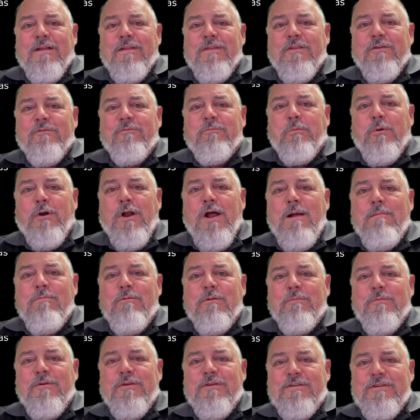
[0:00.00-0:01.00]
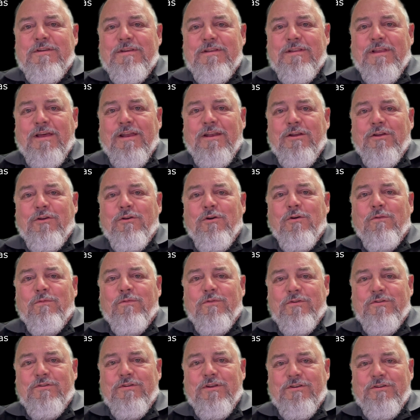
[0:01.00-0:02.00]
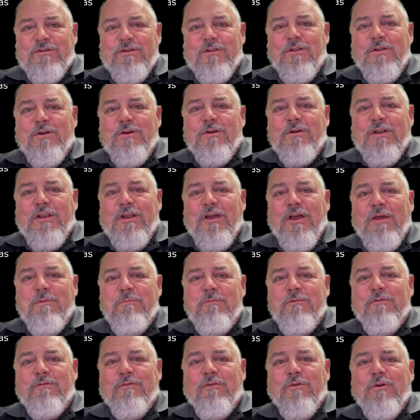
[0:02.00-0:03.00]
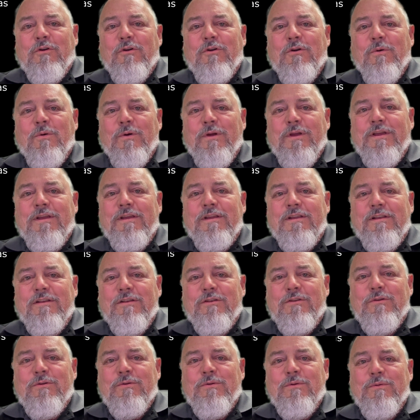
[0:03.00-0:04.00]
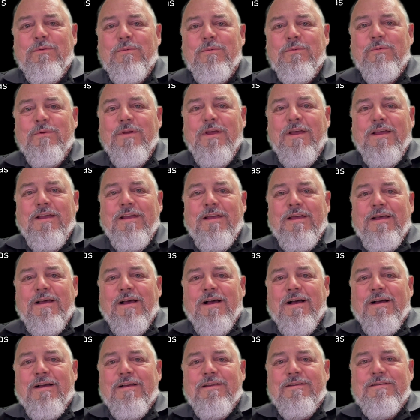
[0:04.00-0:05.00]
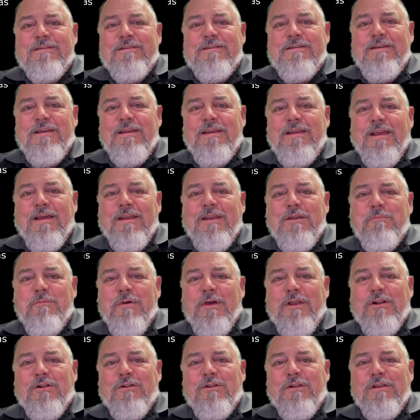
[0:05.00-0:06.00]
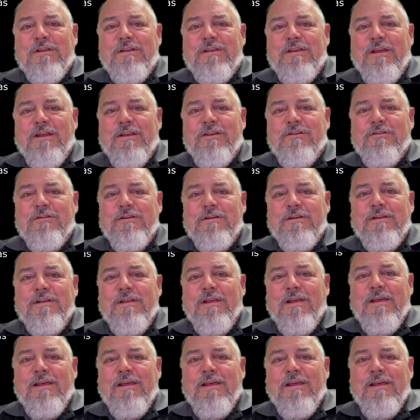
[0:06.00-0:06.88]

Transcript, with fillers: The problem is he let it go for such a long time before going to uh, seek any medical attention.